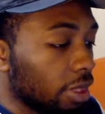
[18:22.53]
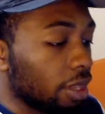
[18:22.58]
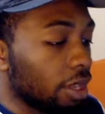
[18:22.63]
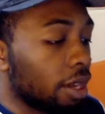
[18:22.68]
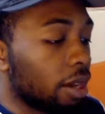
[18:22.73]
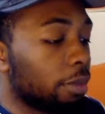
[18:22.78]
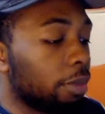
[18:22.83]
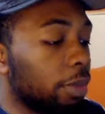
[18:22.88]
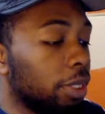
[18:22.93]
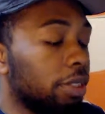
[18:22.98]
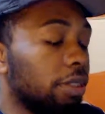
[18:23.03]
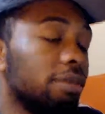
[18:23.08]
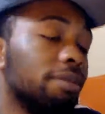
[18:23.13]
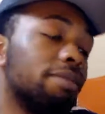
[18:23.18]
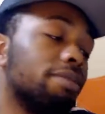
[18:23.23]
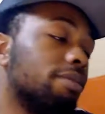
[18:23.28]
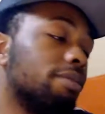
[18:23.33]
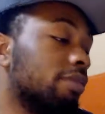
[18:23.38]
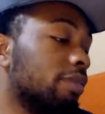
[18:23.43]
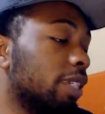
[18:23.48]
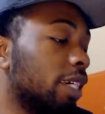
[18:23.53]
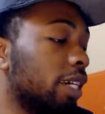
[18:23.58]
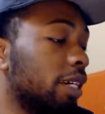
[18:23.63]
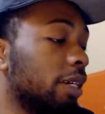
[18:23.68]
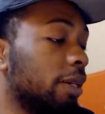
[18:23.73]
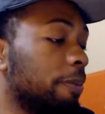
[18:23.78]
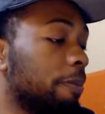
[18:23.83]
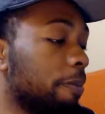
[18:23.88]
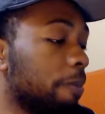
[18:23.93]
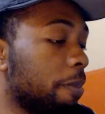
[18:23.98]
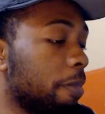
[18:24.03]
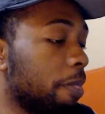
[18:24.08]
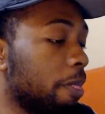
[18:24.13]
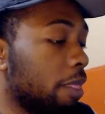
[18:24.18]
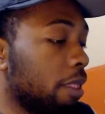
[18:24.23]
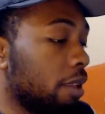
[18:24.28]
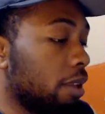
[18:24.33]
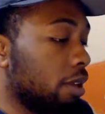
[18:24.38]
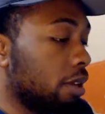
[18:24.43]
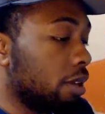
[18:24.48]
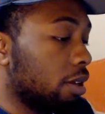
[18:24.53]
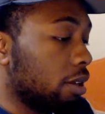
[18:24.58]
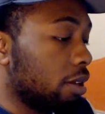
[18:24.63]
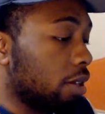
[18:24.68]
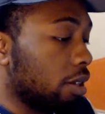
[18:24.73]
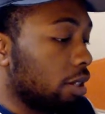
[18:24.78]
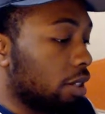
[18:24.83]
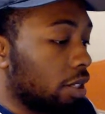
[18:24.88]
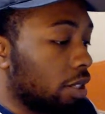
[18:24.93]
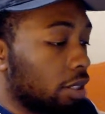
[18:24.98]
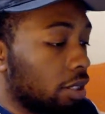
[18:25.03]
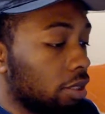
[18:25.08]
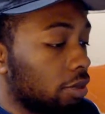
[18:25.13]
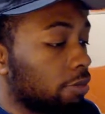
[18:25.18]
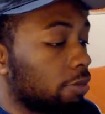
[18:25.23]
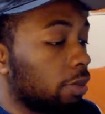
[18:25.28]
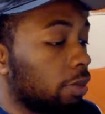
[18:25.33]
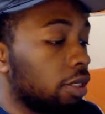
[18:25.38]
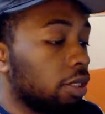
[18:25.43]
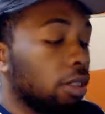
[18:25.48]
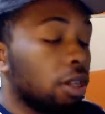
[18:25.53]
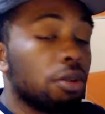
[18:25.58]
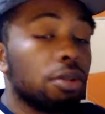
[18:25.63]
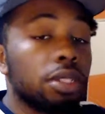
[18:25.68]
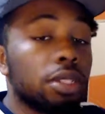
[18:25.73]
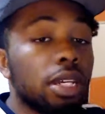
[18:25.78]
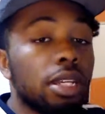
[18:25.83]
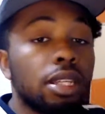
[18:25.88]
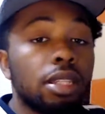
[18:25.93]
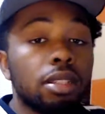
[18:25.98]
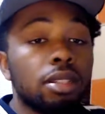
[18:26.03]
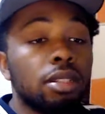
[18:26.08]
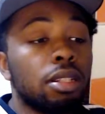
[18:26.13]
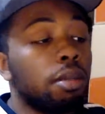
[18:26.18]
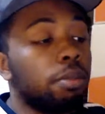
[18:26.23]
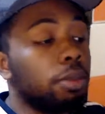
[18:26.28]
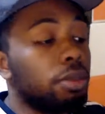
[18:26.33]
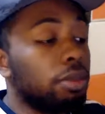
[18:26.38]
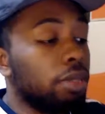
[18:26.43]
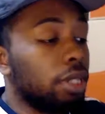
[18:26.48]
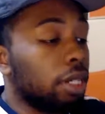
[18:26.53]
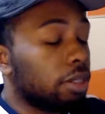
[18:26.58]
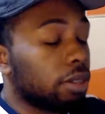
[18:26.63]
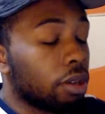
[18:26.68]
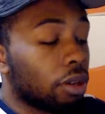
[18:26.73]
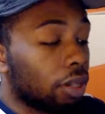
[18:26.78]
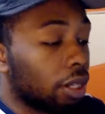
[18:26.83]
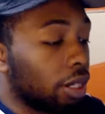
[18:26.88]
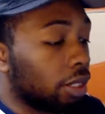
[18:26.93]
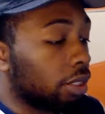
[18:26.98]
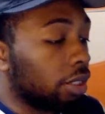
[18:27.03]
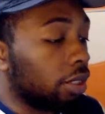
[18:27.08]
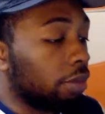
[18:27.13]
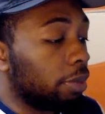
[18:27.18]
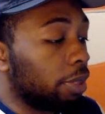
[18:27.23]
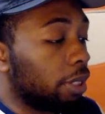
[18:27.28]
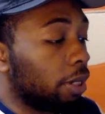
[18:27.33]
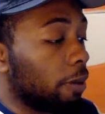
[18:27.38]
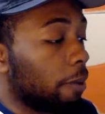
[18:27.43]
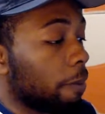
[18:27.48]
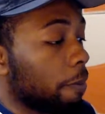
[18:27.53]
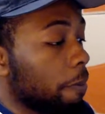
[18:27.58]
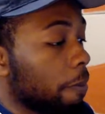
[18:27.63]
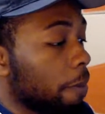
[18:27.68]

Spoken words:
I mean, hey, as long as they get the W, that's all I care about.